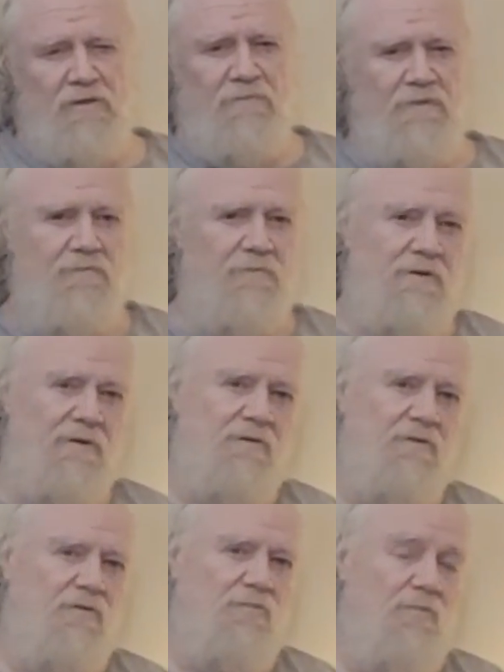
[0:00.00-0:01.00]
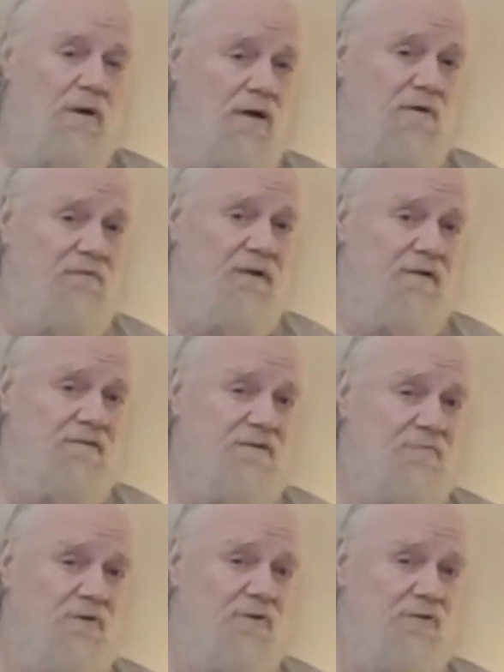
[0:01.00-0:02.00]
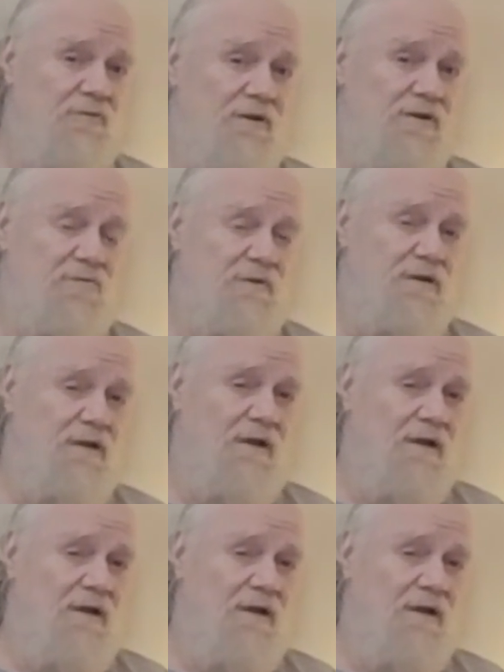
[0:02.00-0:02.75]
people here who might have had some other arrangement.